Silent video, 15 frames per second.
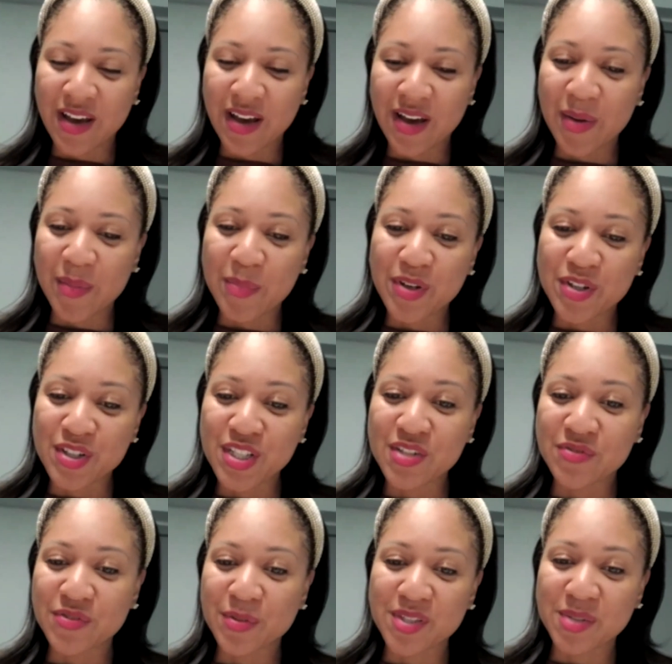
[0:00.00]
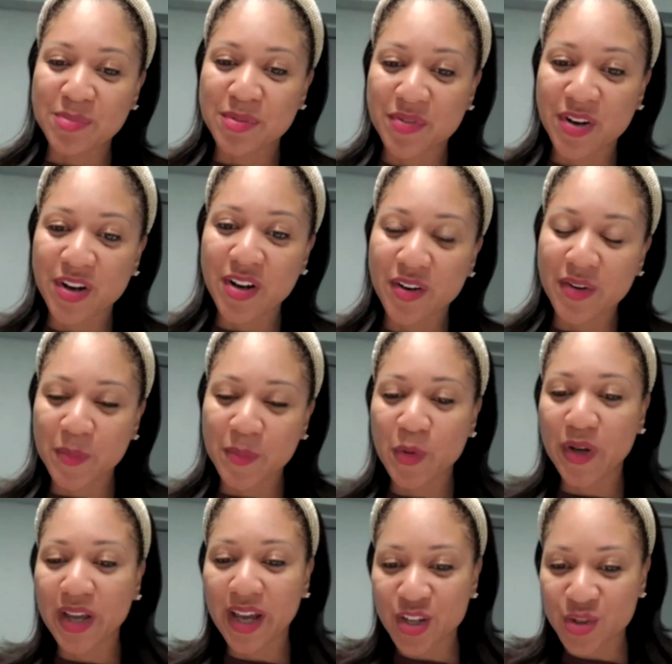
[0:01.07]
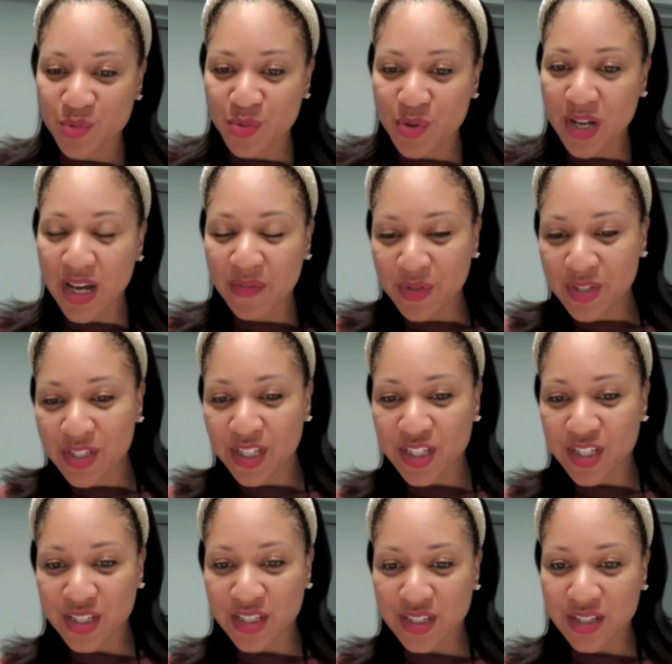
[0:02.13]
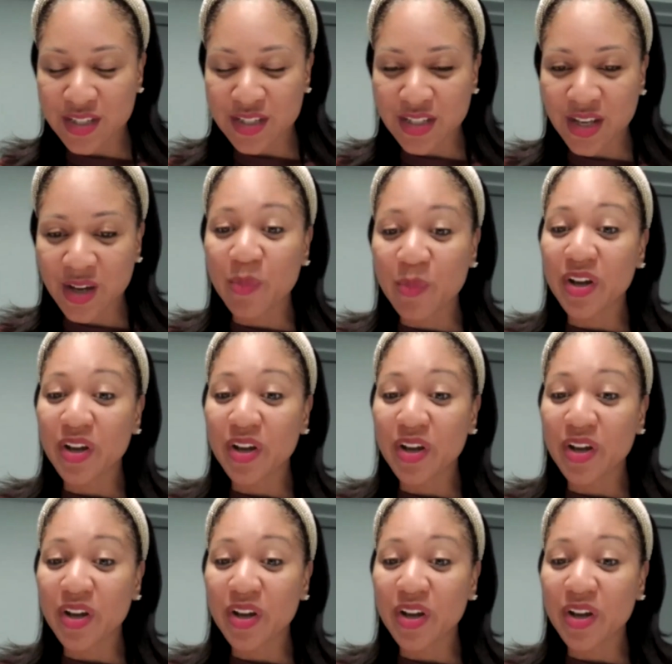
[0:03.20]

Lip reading: but just from some of our more casual conversations,